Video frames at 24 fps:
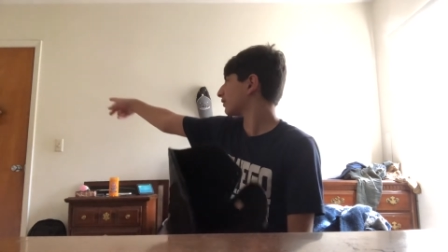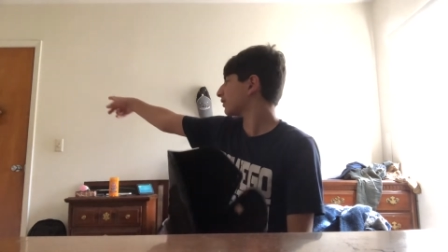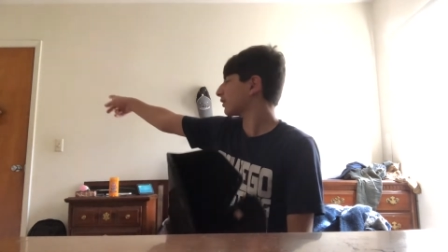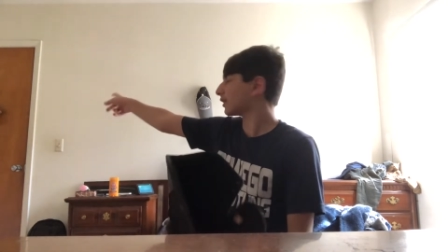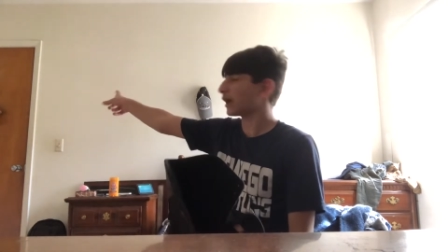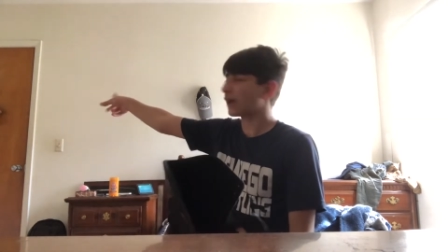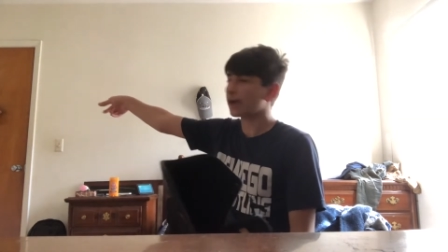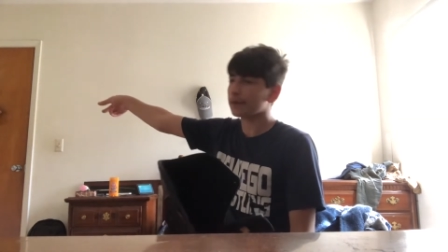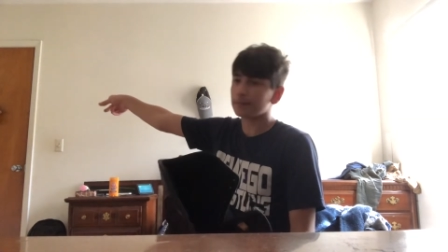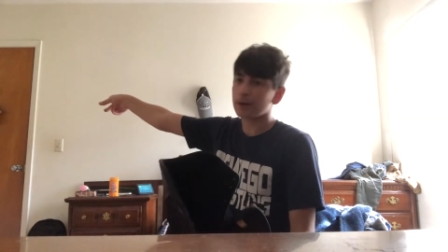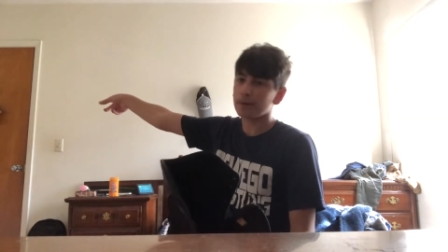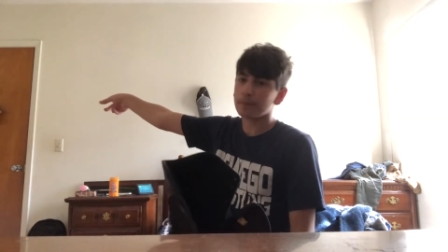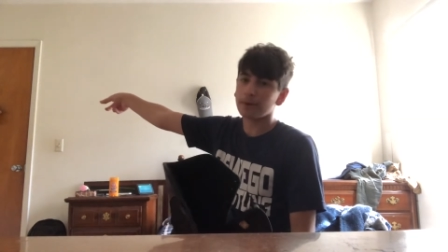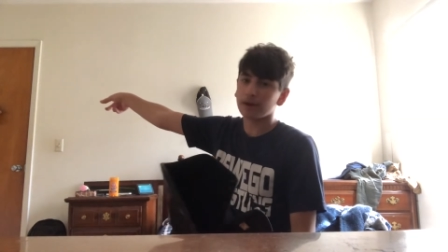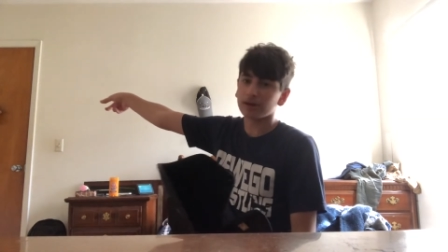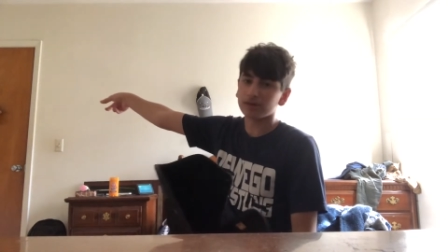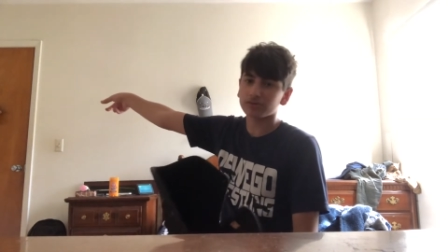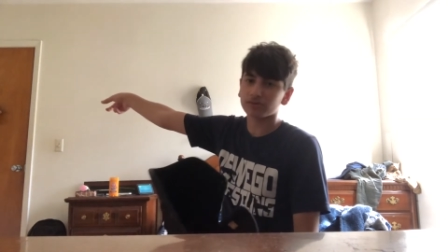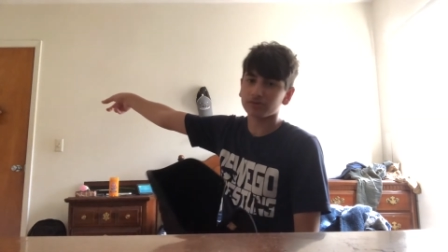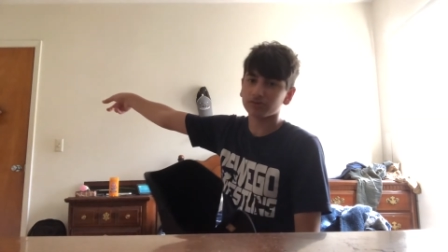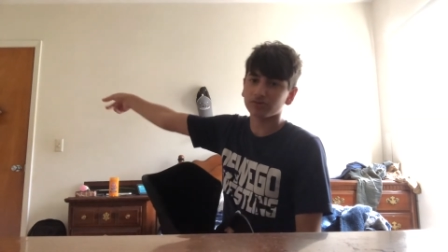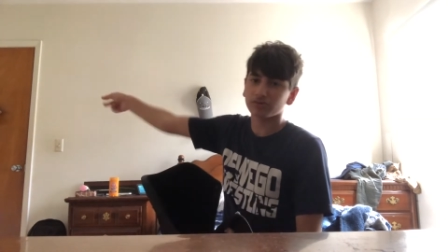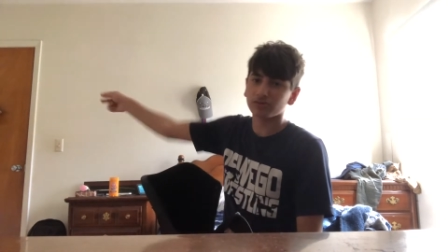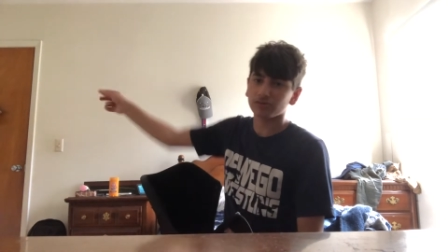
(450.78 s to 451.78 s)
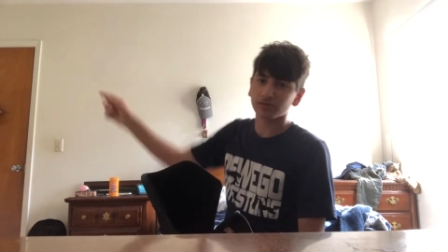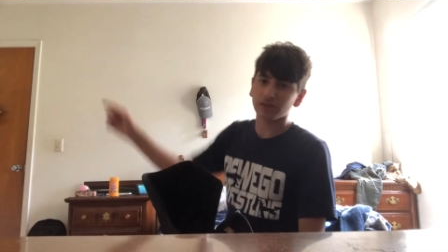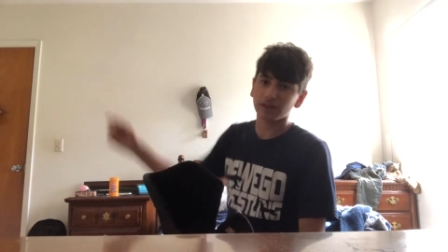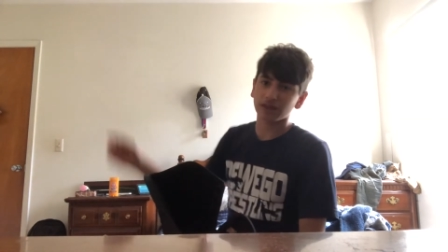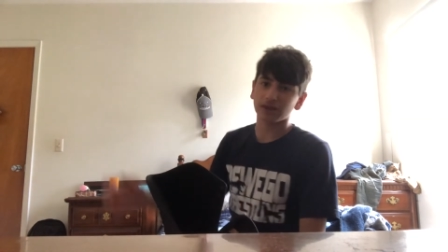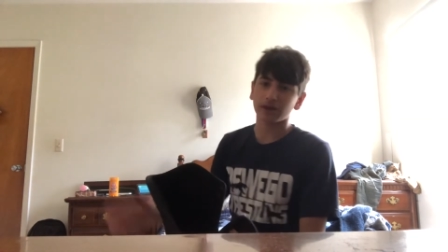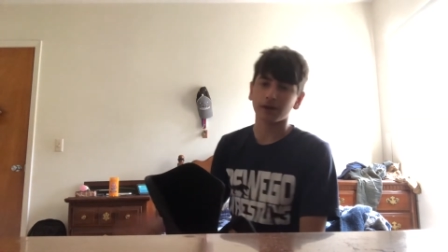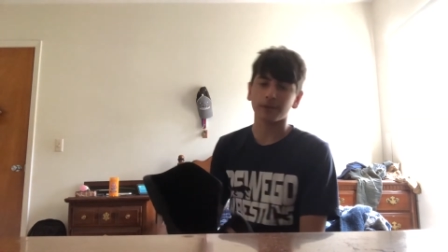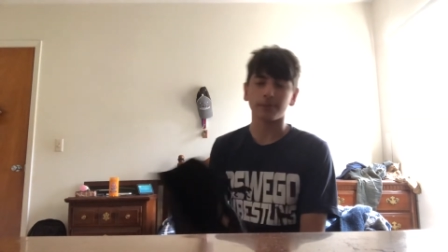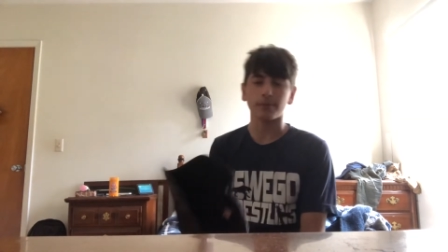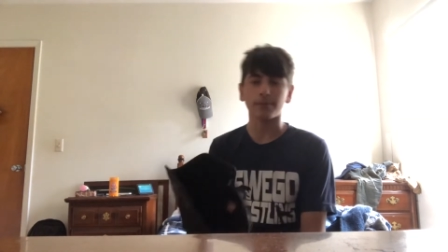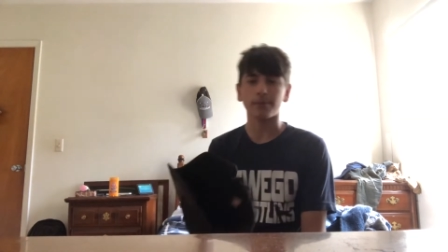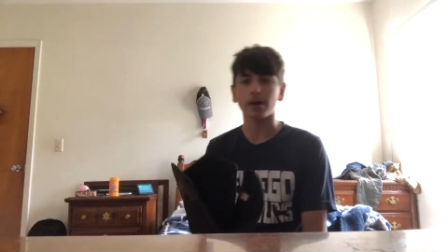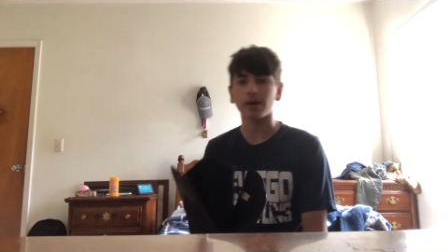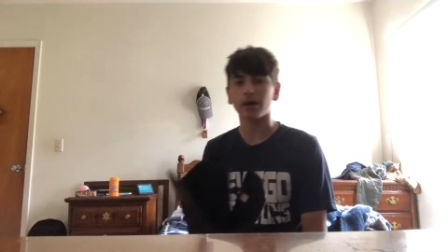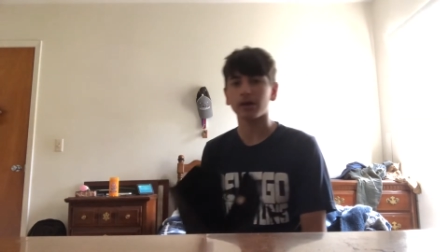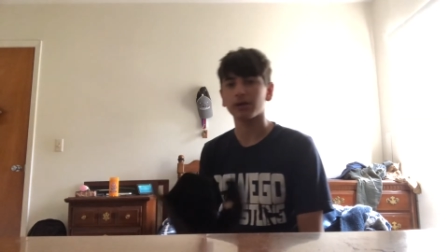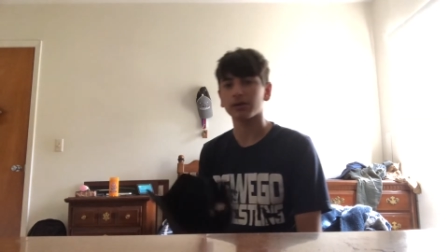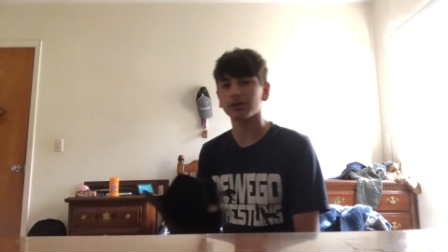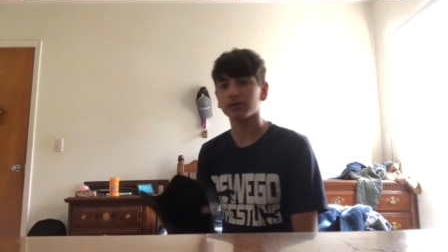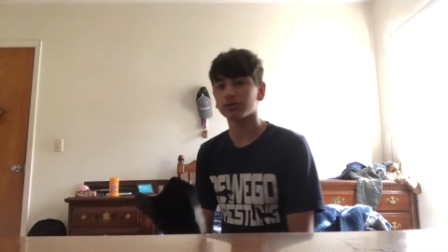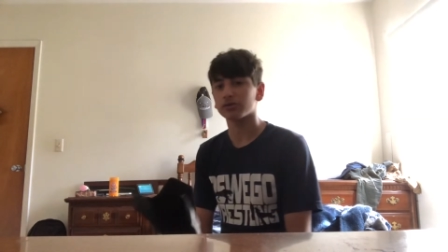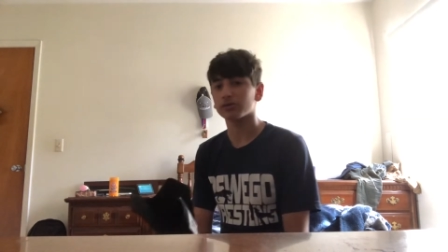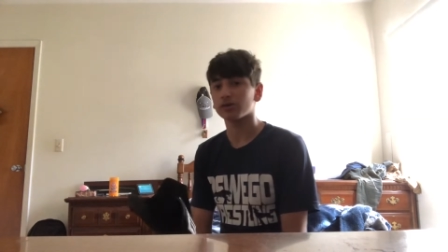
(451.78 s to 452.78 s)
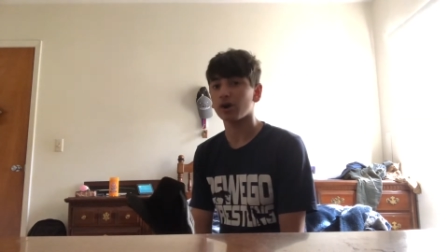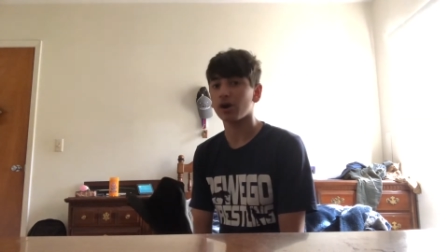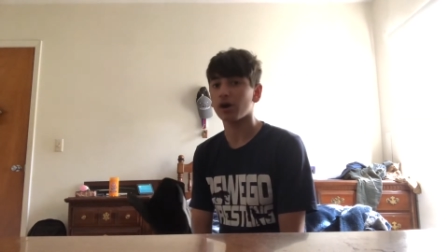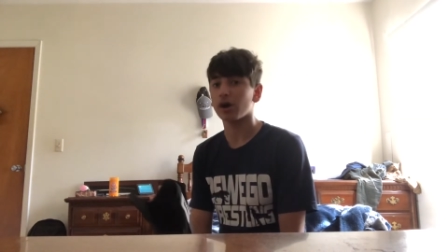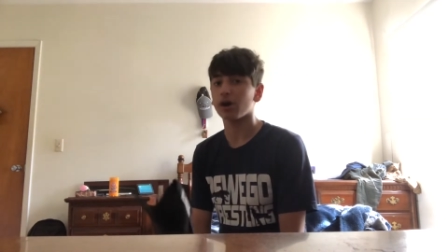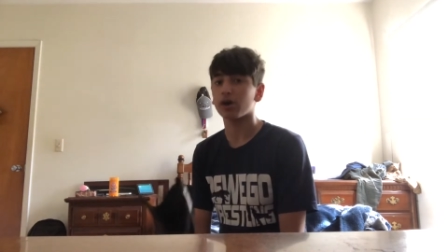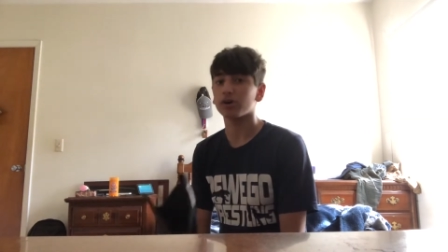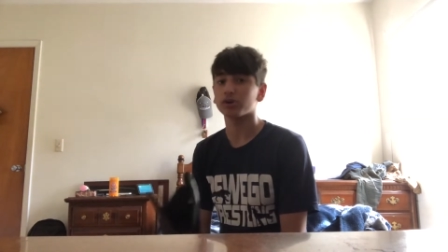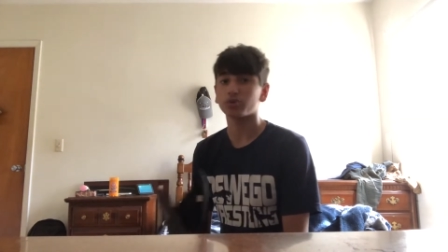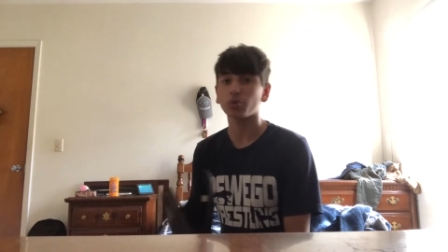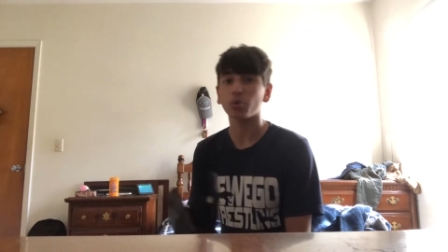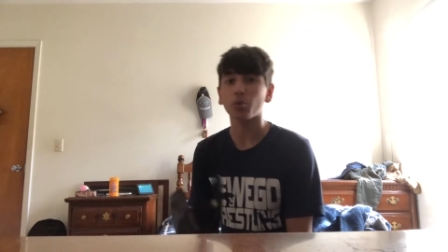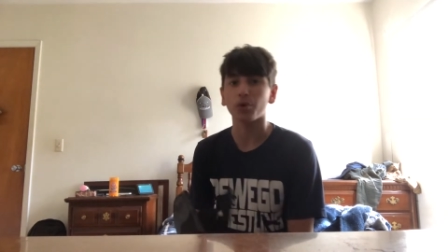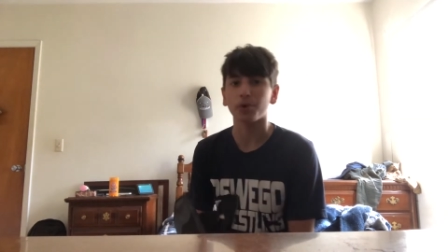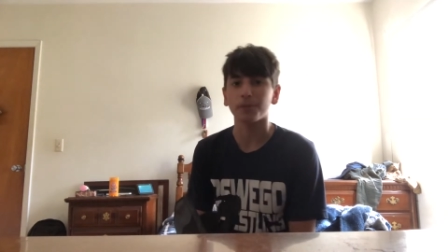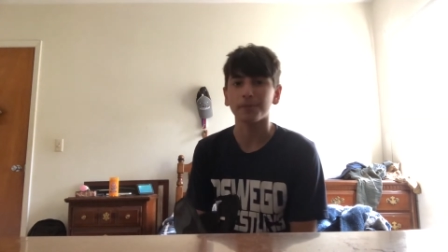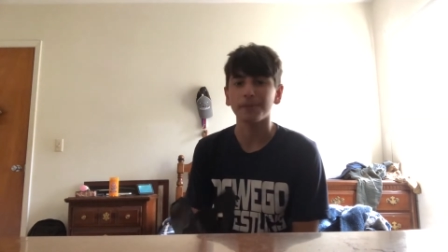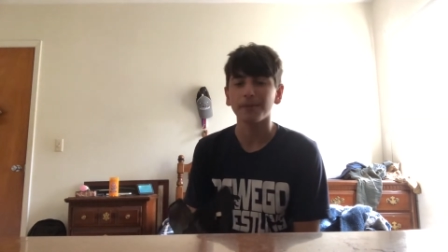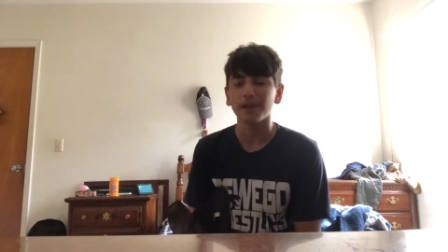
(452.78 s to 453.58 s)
I have my boxing shoes hanging up on my door.